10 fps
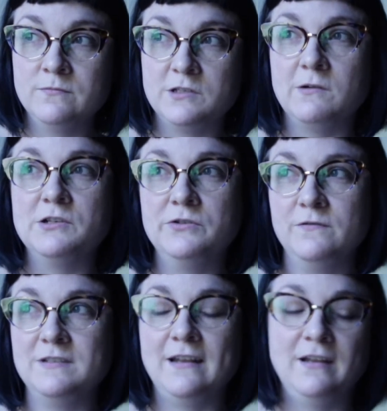So I should
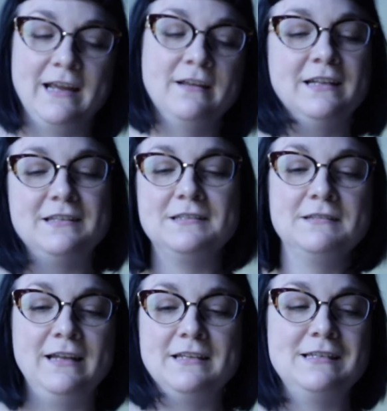have done like, let's
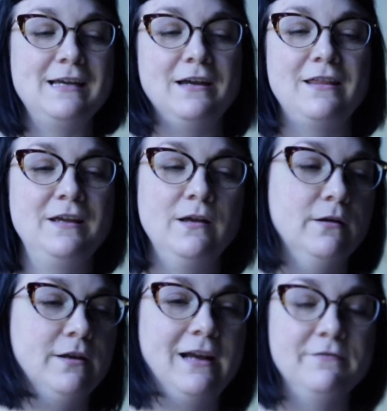say I think I'm
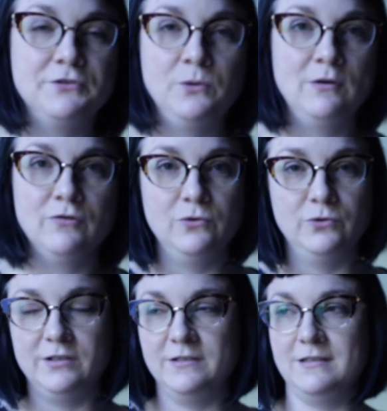going to have 200
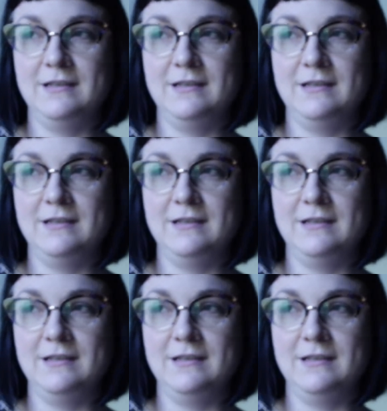orders,